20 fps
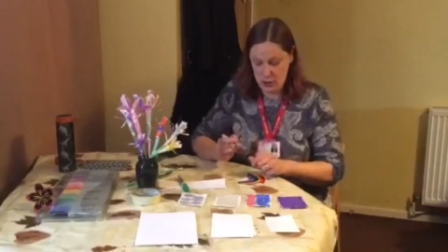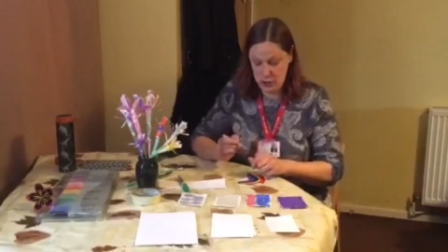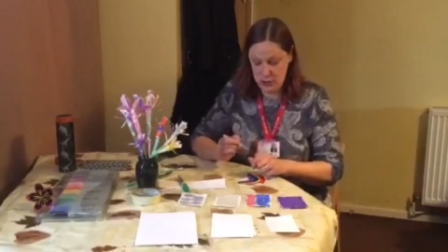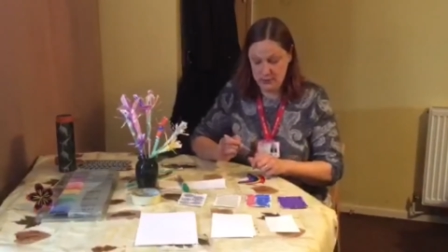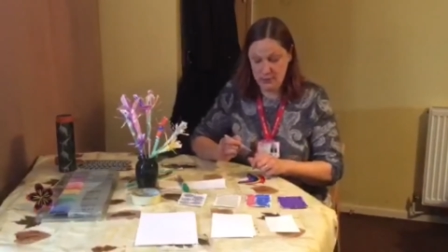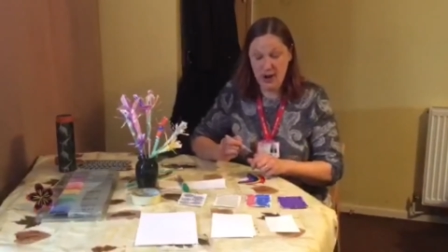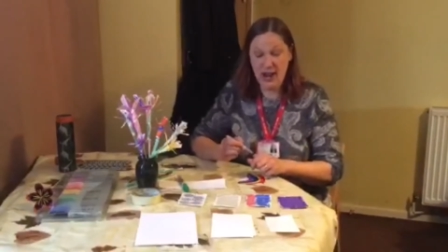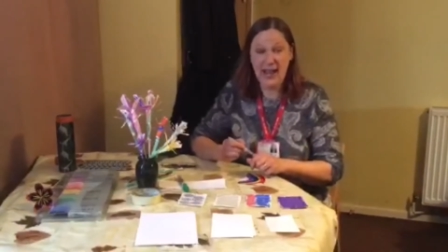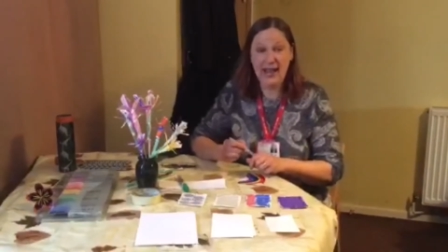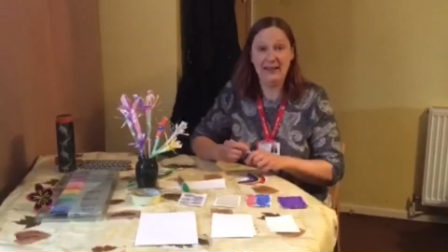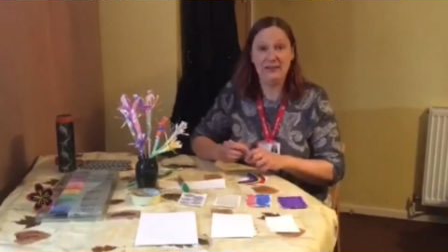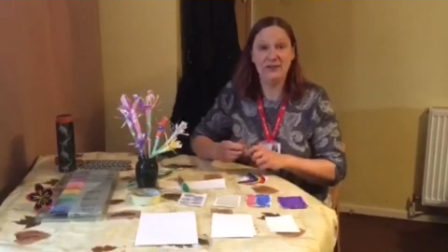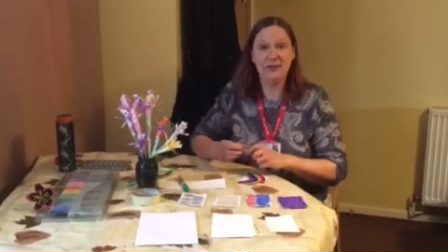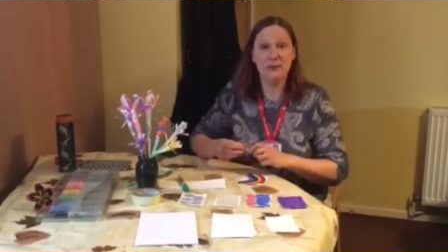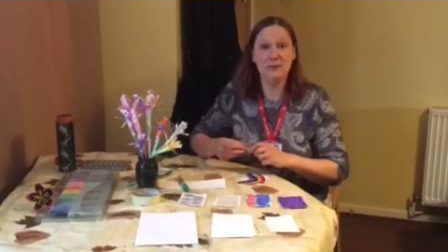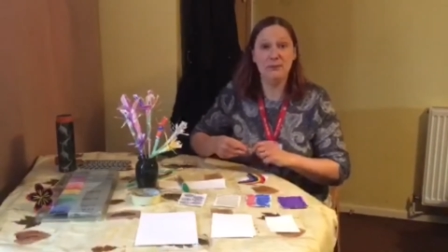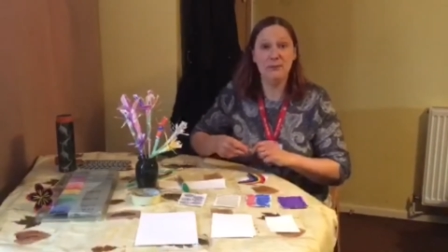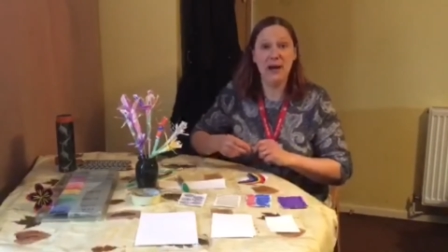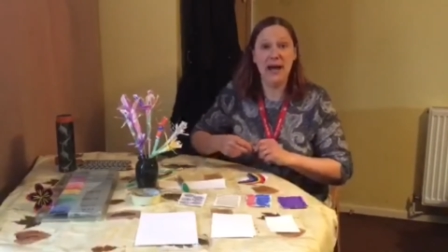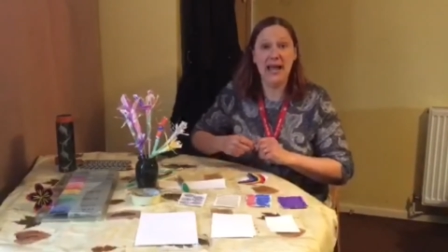You might have
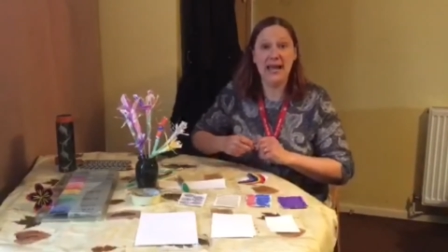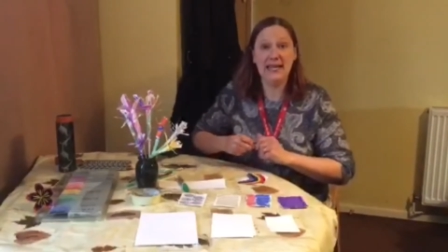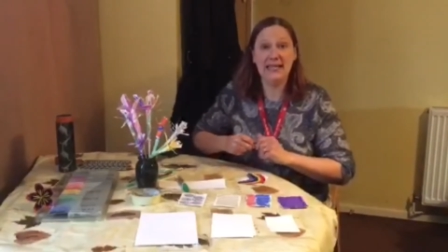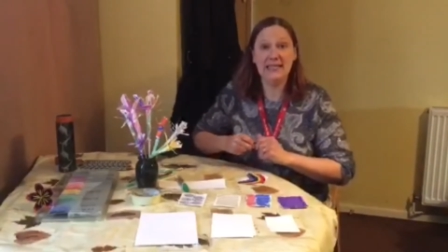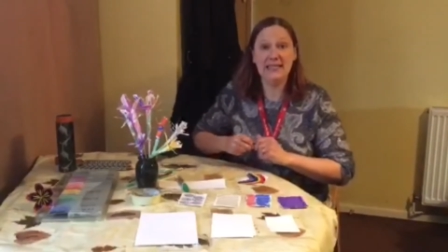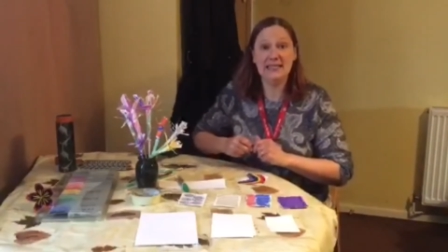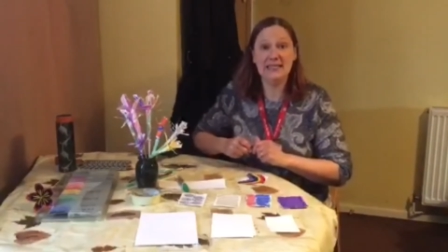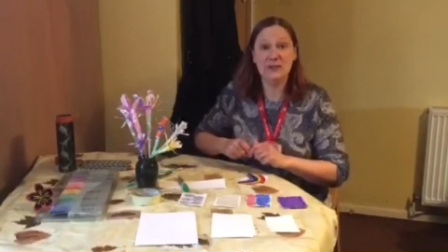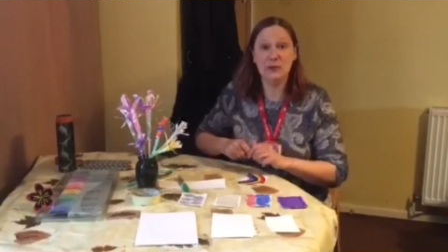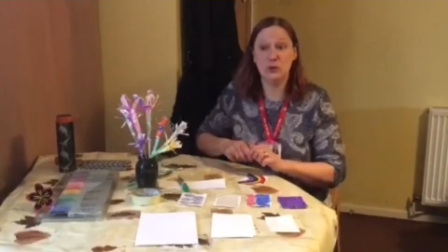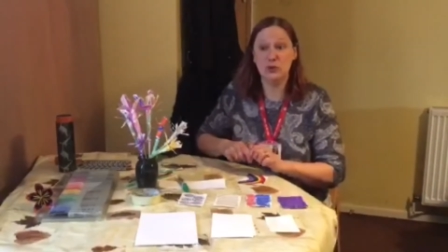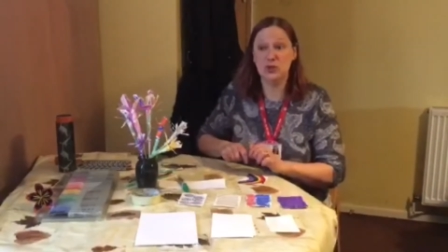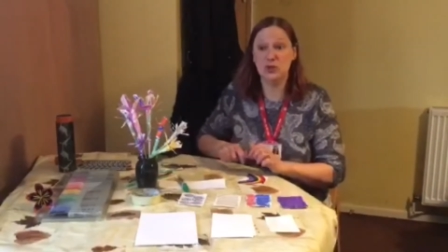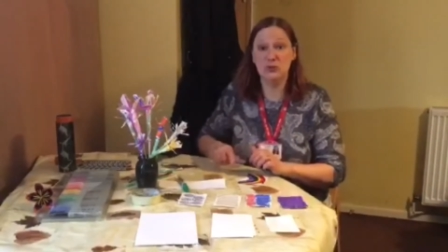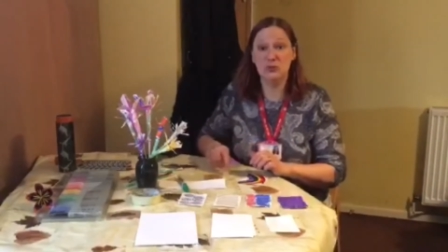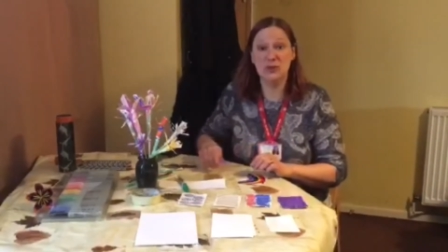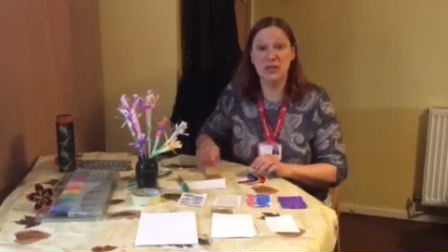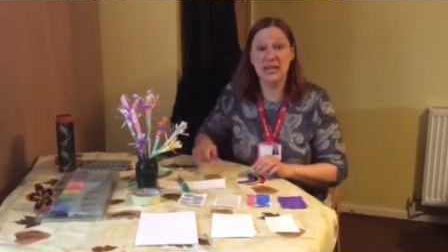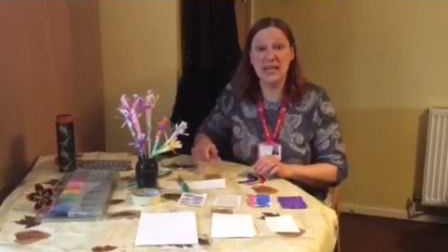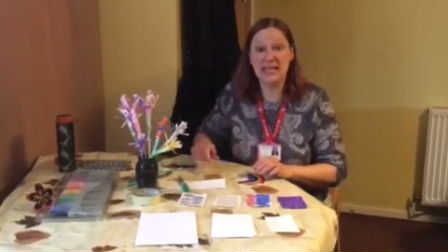some paints or
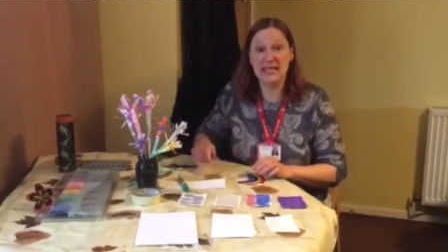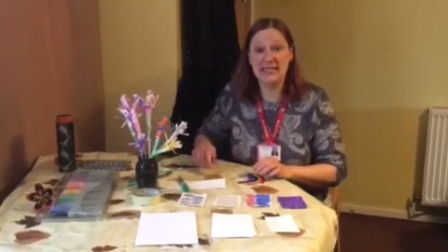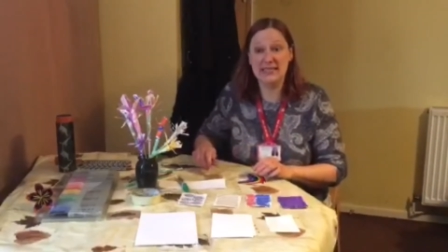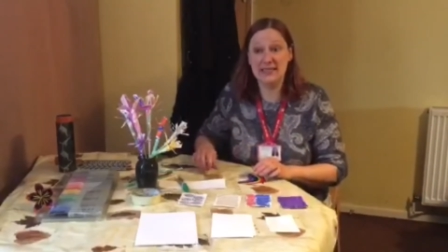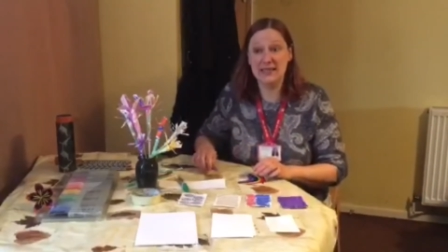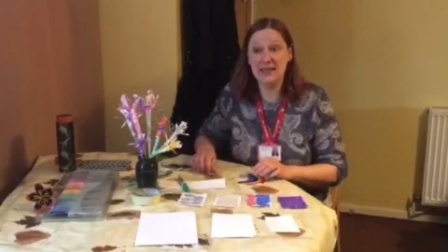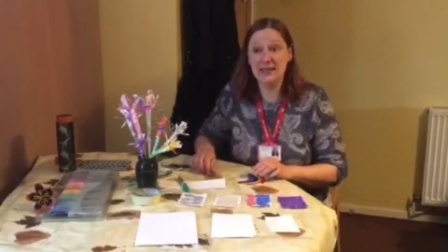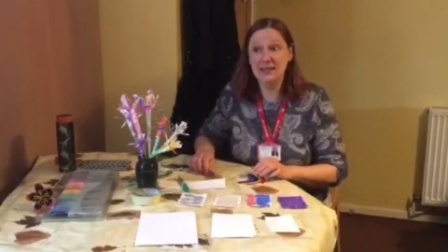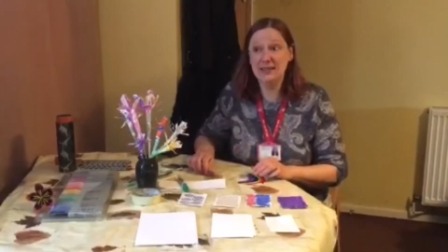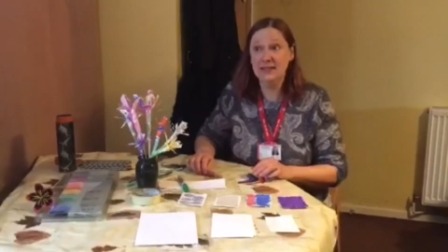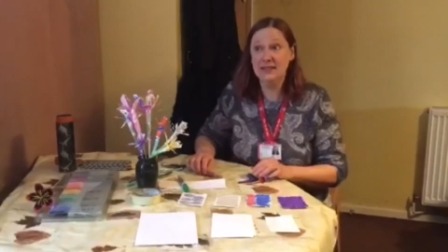some glitter.